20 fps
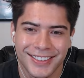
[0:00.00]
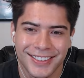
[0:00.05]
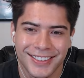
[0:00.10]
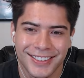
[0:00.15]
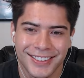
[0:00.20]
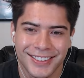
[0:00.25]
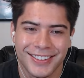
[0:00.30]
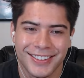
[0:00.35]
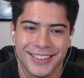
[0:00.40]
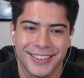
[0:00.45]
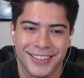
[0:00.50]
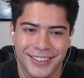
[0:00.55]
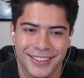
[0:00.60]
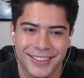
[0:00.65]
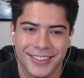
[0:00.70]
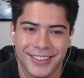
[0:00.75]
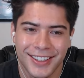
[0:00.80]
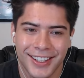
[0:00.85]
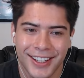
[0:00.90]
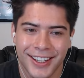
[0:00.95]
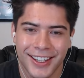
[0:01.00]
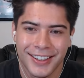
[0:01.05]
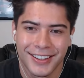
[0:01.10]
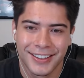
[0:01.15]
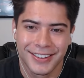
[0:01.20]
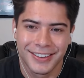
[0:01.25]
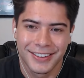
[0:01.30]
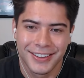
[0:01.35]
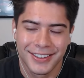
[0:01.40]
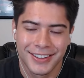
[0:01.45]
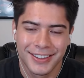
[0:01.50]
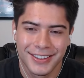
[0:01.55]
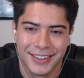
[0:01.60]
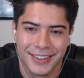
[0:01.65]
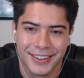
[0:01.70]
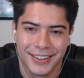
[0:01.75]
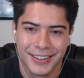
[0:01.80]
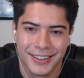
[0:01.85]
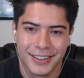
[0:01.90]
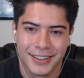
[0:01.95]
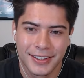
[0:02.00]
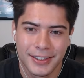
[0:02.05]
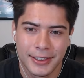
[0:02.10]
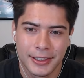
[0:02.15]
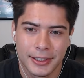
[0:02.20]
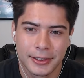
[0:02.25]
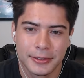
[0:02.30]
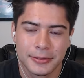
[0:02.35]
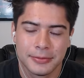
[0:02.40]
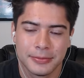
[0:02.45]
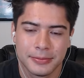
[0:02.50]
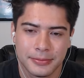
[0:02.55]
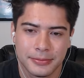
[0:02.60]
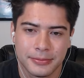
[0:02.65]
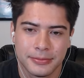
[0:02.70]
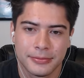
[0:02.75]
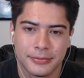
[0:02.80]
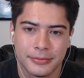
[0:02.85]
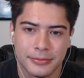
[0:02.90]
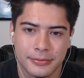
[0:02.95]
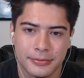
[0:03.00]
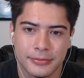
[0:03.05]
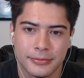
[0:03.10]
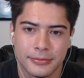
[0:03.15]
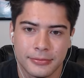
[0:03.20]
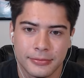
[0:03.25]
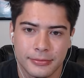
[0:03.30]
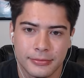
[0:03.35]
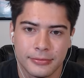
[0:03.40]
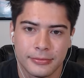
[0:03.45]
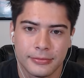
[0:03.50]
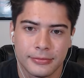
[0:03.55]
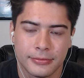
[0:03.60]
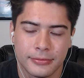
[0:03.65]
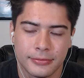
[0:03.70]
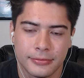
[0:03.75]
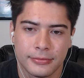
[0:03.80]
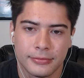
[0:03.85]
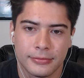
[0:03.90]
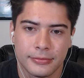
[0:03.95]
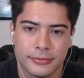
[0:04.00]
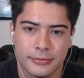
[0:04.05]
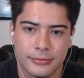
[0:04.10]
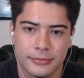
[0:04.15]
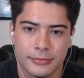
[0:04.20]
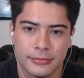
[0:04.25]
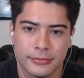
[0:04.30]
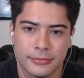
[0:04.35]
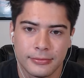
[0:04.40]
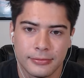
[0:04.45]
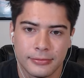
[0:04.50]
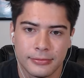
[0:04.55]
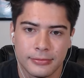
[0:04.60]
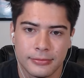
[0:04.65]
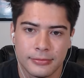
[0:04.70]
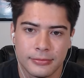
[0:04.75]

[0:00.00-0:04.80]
(not speaking)